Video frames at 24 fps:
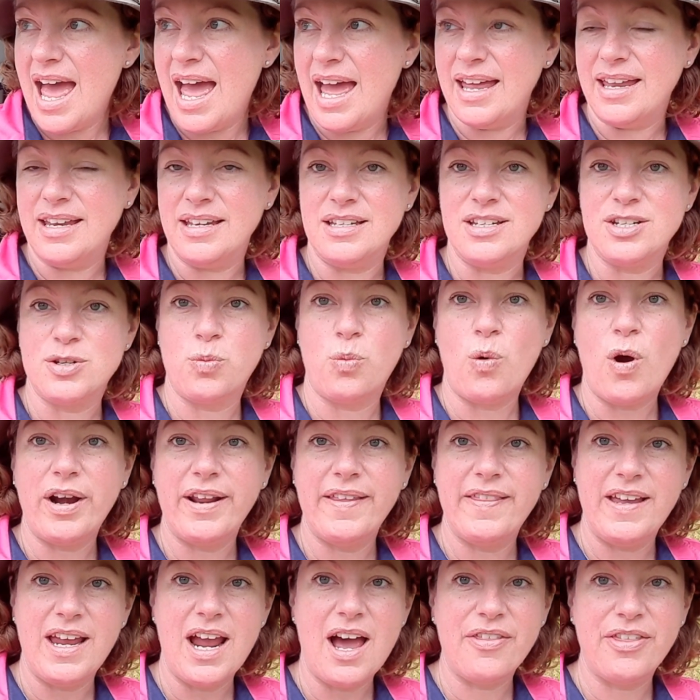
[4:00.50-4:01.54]
and what
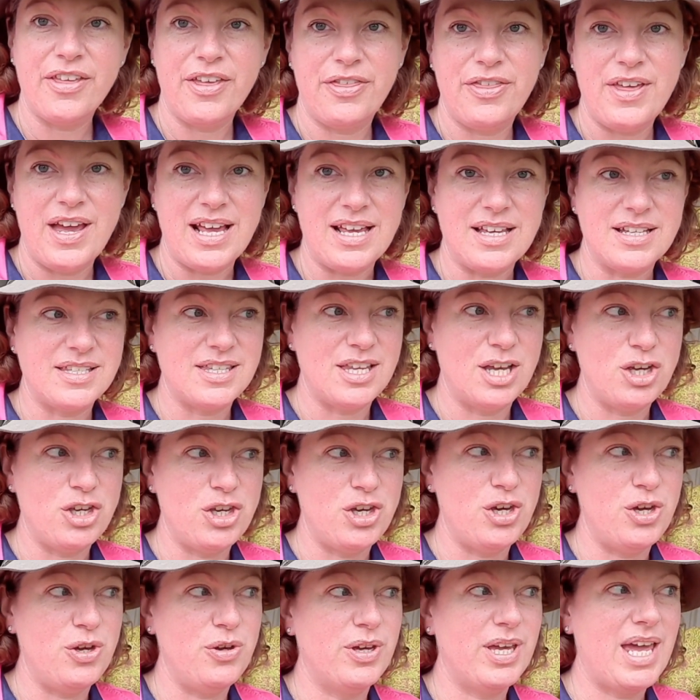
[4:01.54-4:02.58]
are the other things that
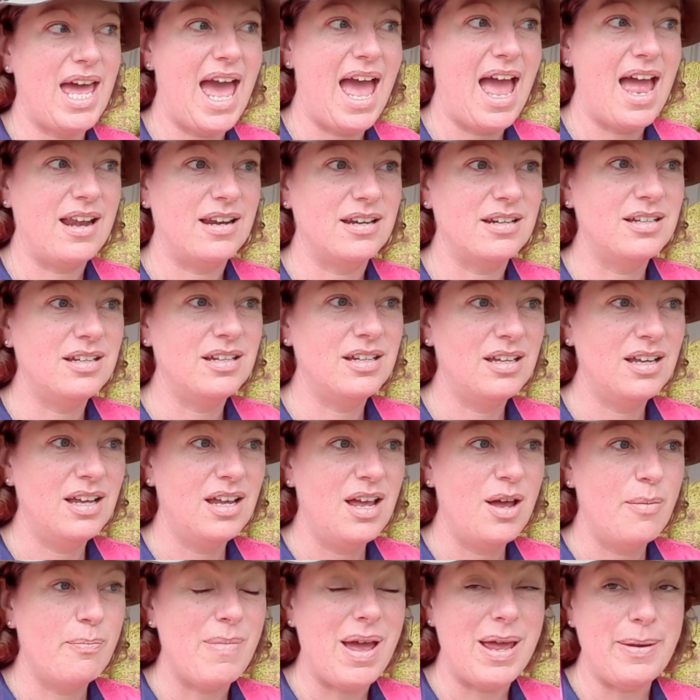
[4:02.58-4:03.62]
you can
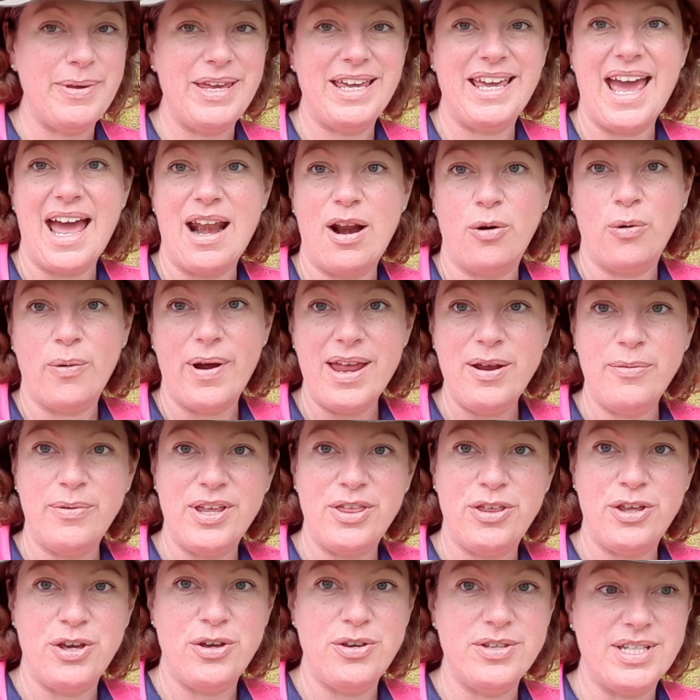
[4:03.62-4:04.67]
maybe get away
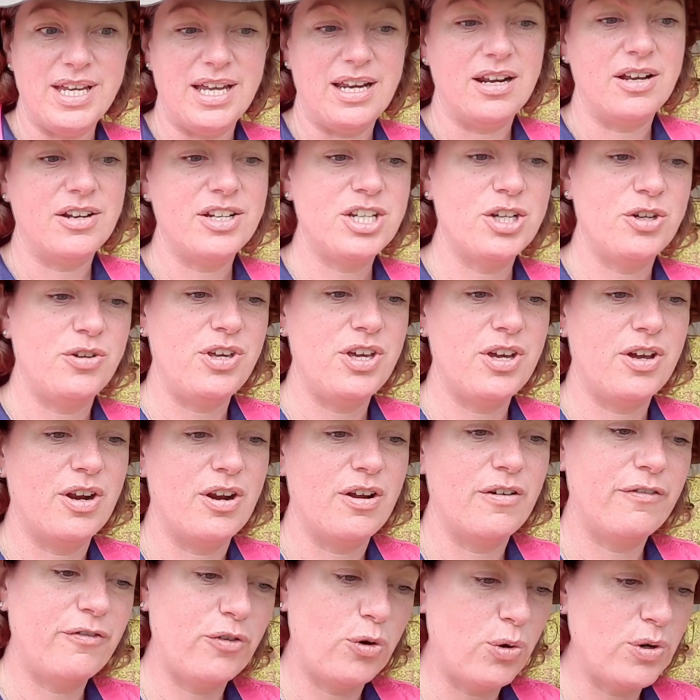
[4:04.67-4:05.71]
with using until you
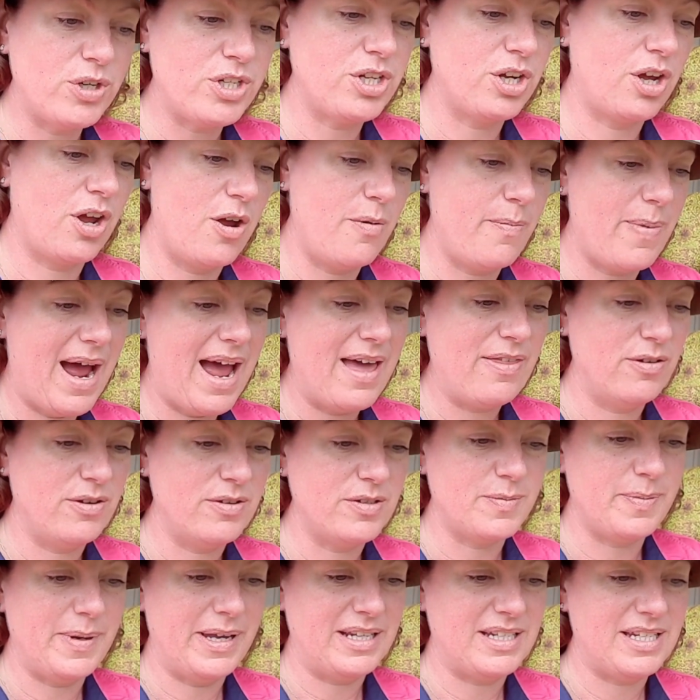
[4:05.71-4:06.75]
can afford to go buy
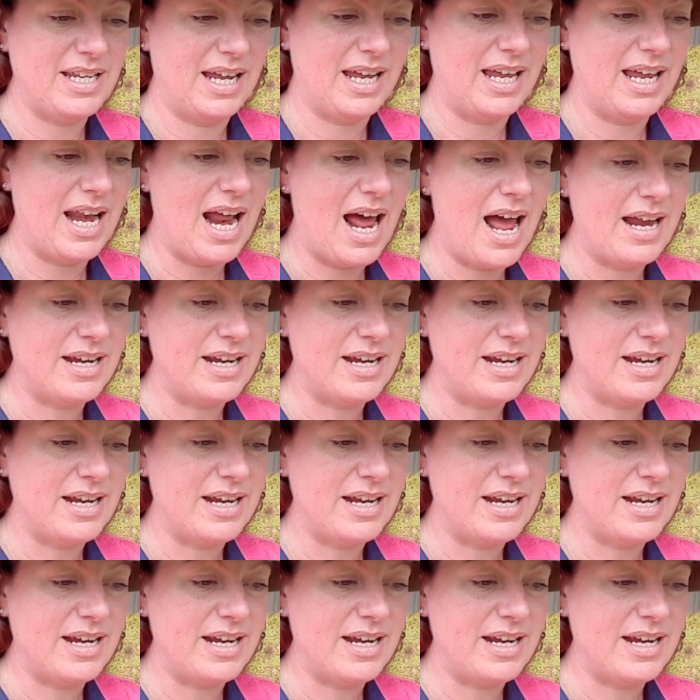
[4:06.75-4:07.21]
those big ticket